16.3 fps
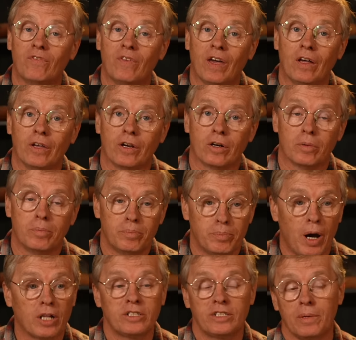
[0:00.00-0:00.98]
failure.
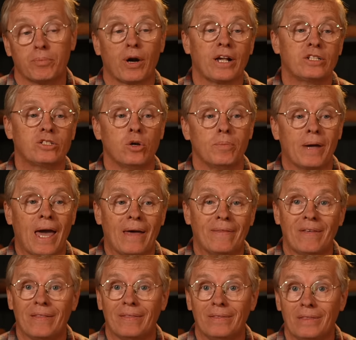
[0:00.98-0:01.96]
Pots that break so bad
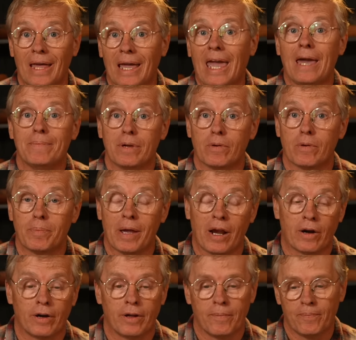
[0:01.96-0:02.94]
that they can't be
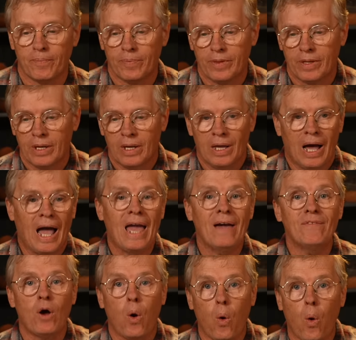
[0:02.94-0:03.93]
repaired. I
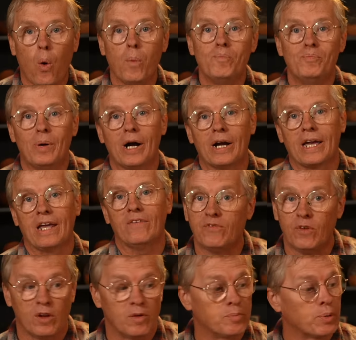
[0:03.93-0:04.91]
have a whole bucket
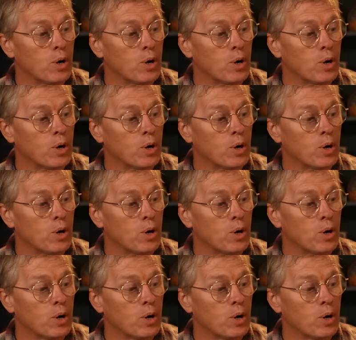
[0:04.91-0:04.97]
full of